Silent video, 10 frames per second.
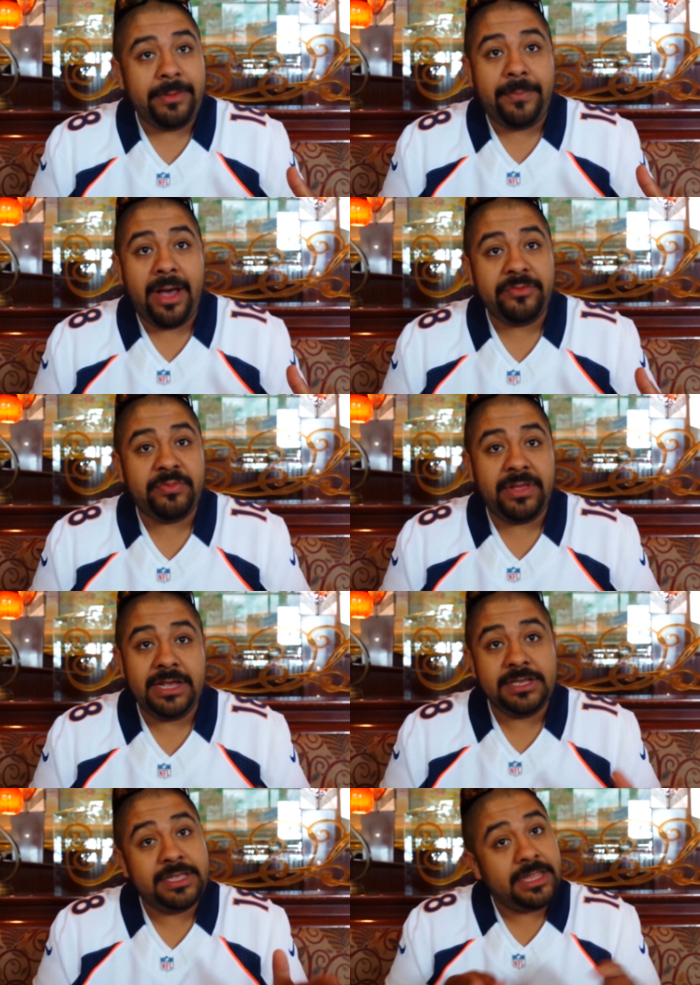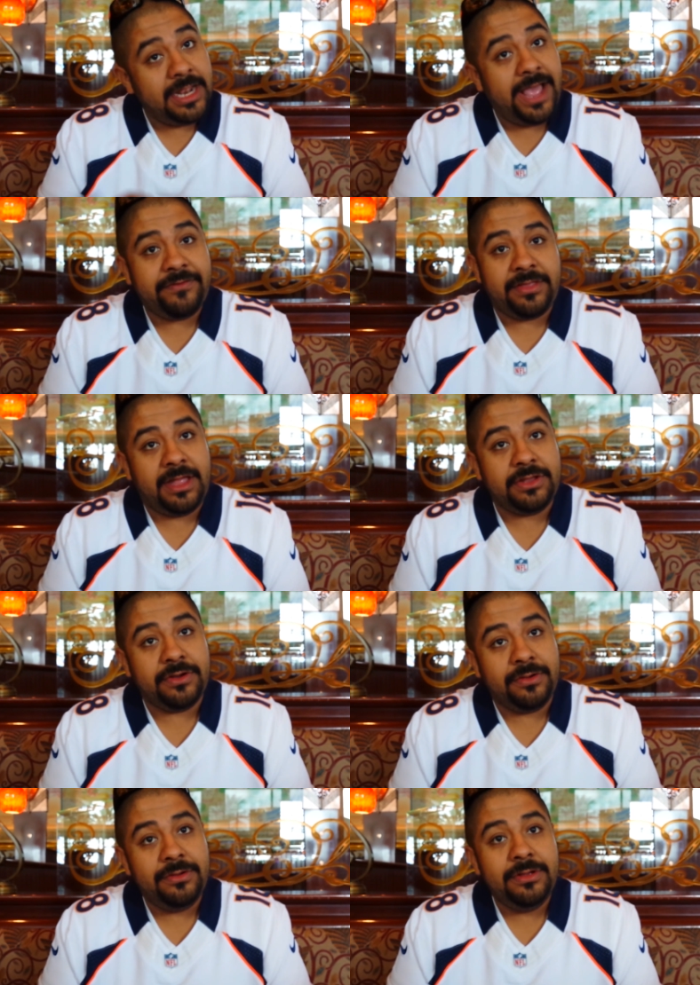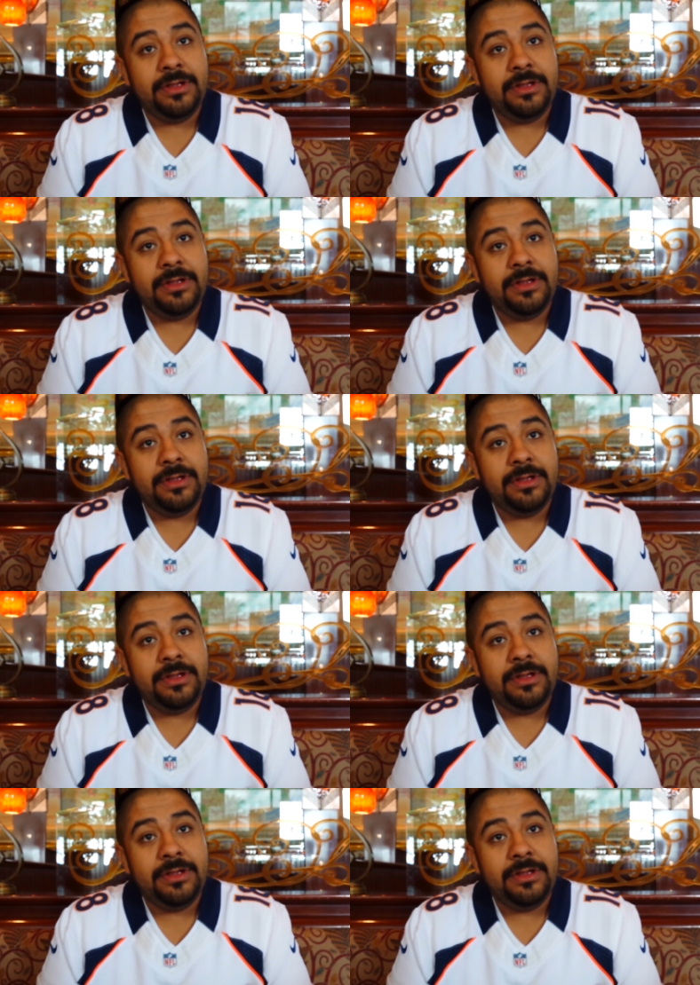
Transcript: mom and pop's place. They did have cilantro.